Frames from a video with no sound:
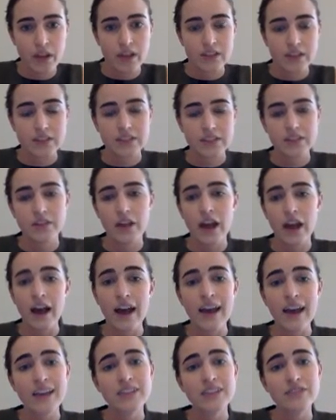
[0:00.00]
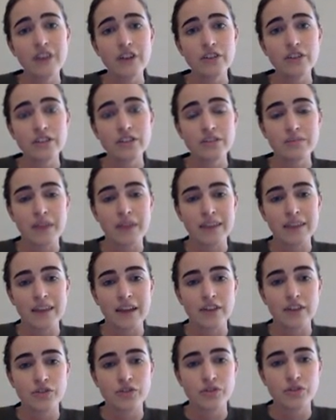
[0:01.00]
So our x values that make
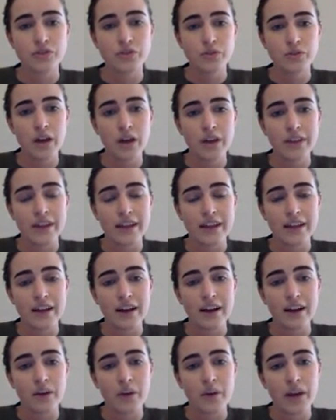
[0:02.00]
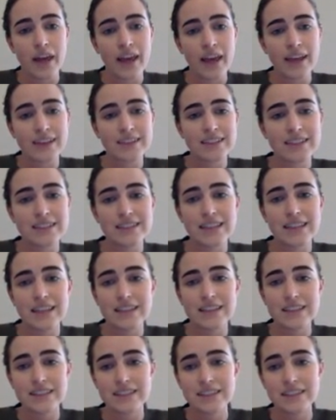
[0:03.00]
that true then are when x is
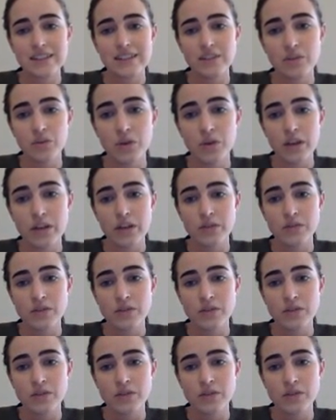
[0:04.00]
less than or equal